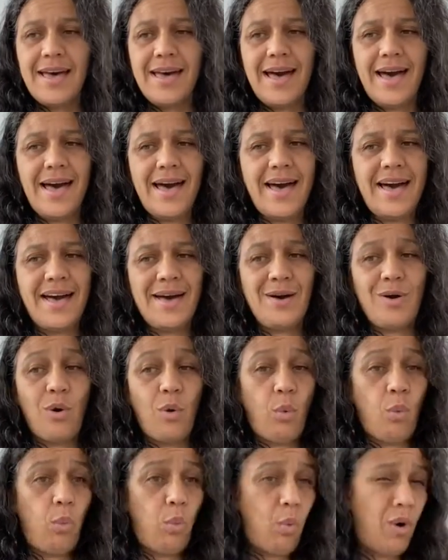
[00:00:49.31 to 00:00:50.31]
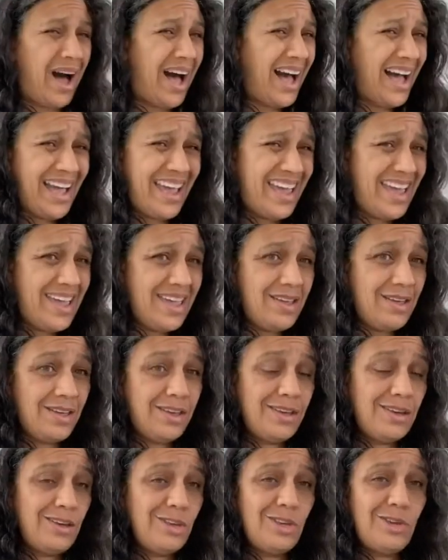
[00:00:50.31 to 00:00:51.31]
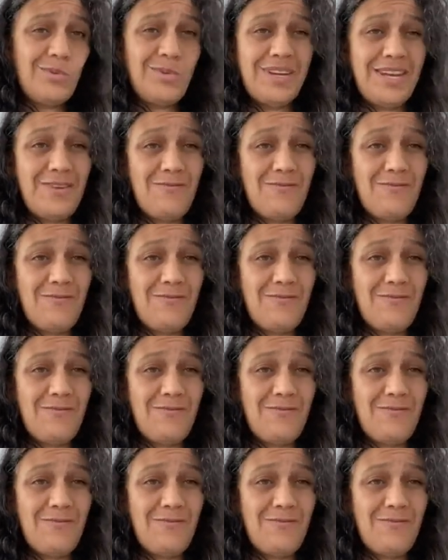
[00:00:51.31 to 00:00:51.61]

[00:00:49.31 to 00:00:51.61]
why you would